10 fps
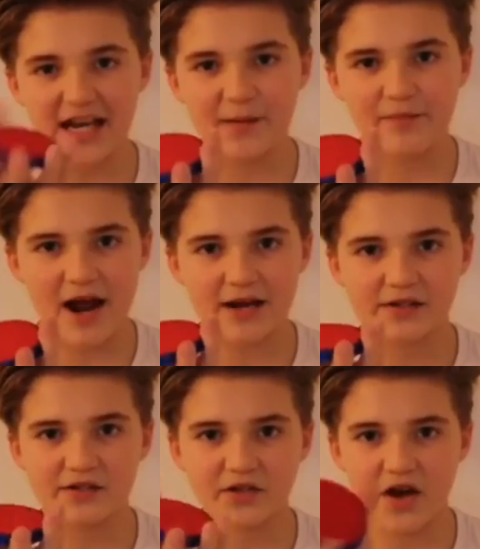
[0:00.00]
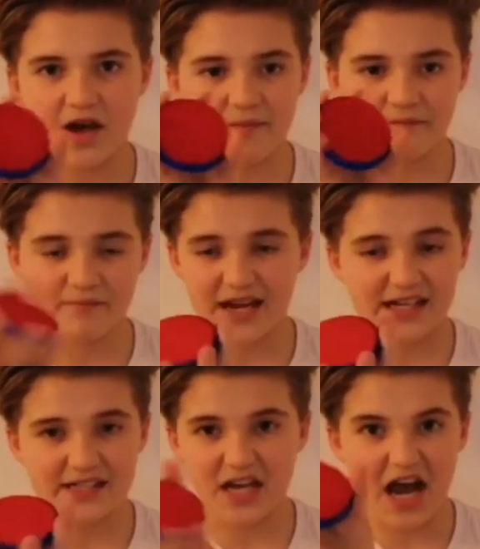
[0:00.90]
any brand, um,
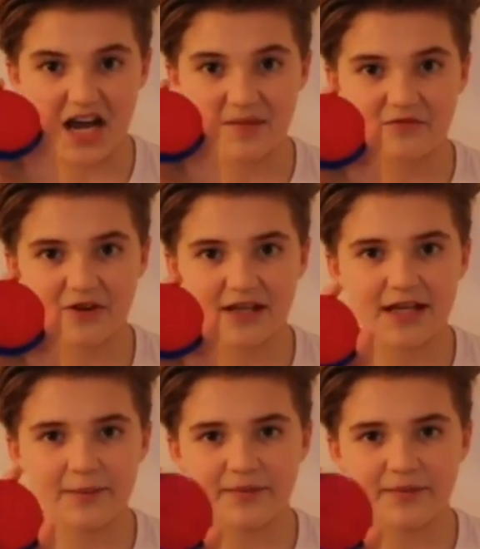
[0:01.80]
any type really,